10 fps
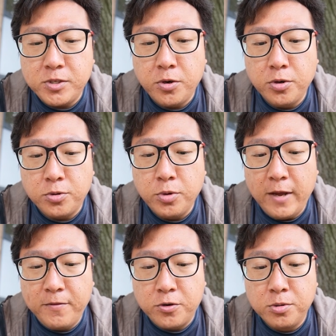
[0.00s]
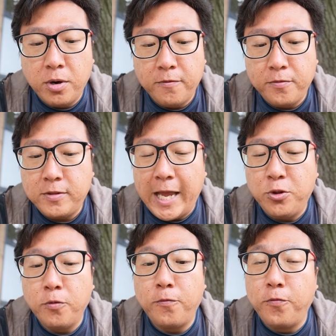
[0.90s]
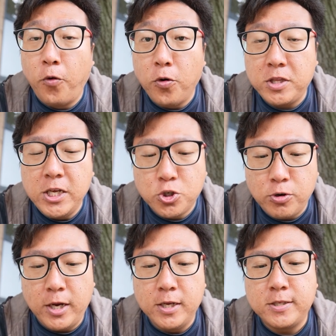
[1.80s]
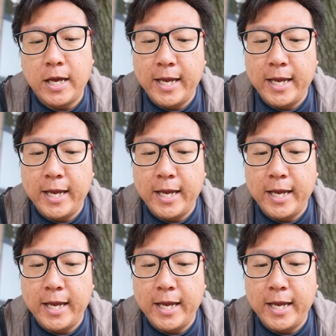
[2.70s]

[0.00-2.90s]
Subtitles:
So to have a group of 10 to 40 trainers,